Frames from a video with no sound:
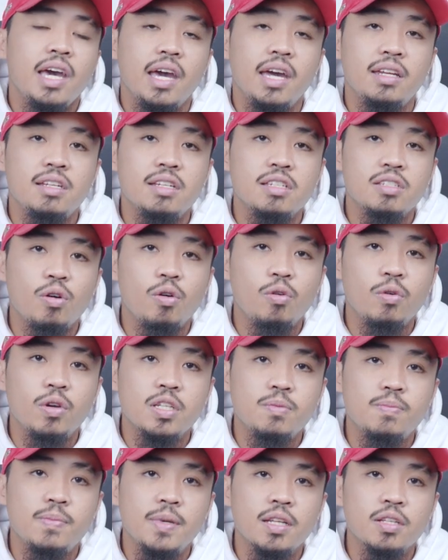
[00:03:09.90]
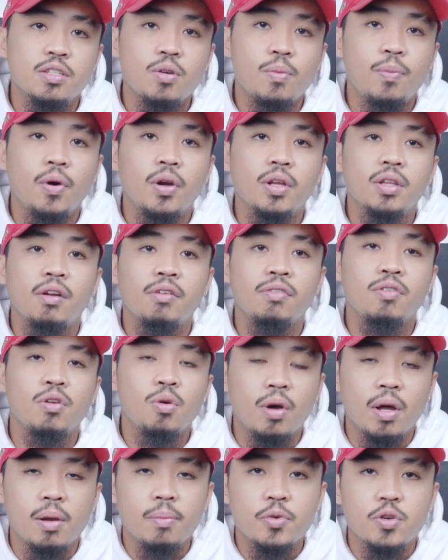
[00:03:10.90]
and he's always been a supporter of
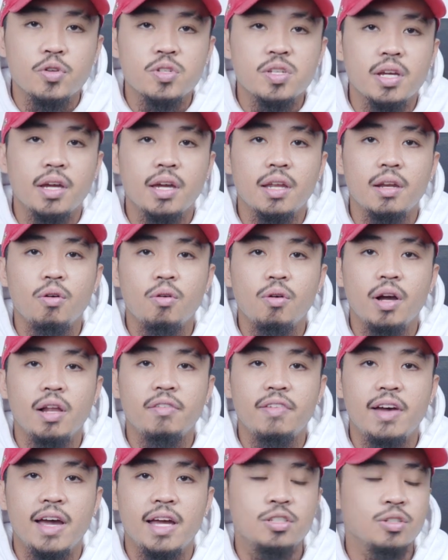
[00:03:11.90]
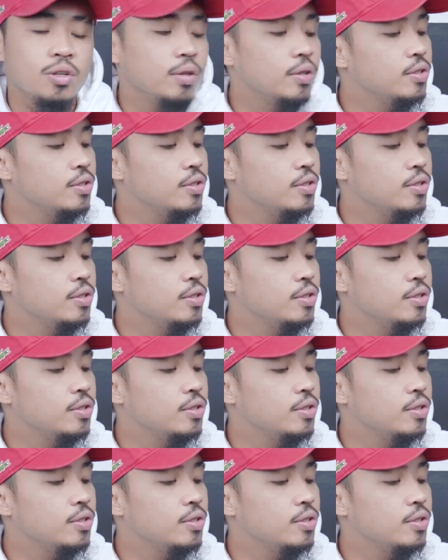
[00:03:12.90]
local music and local fashion.